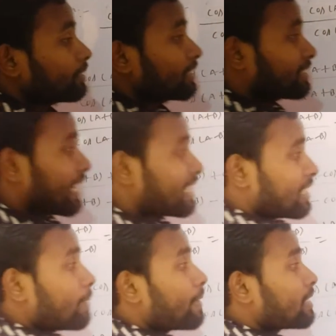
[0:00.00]
Sin
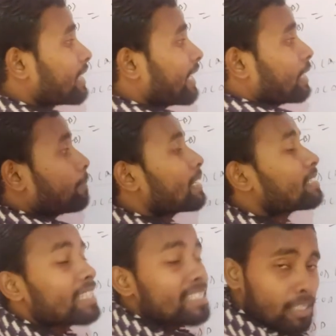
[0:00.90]
C plus sin D plus
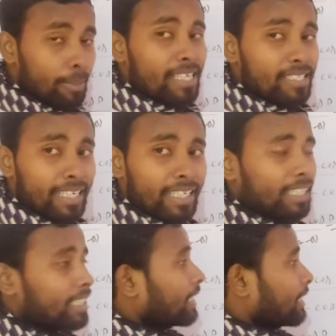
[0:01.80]
sin C minus sin
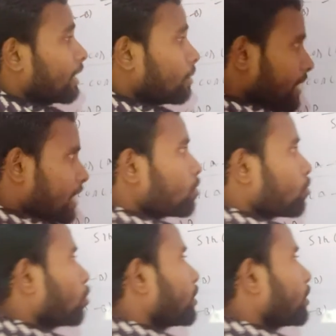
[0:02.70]
D. That means that you know